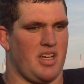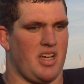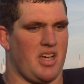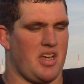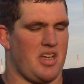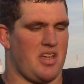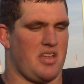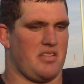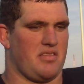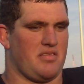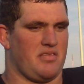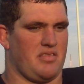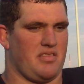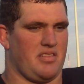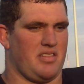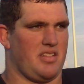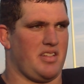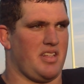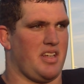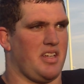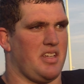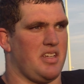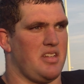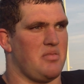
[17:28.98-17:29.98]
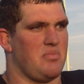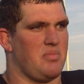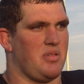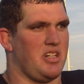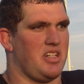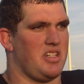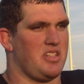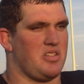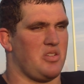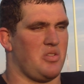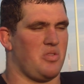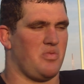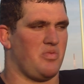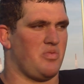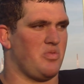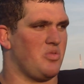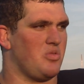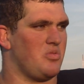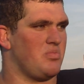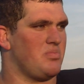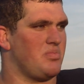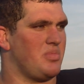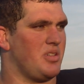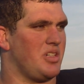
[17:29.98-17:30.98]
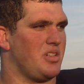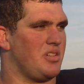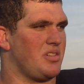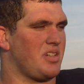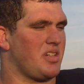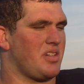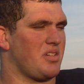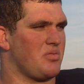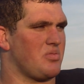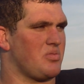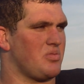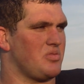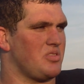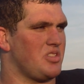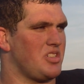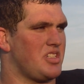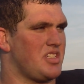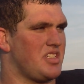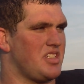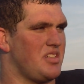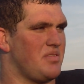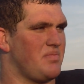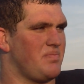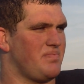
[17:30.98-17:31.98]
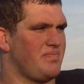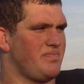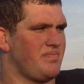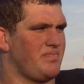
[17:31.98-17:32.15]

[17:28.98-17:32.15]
I think anybody's hopeful, but we'll just see.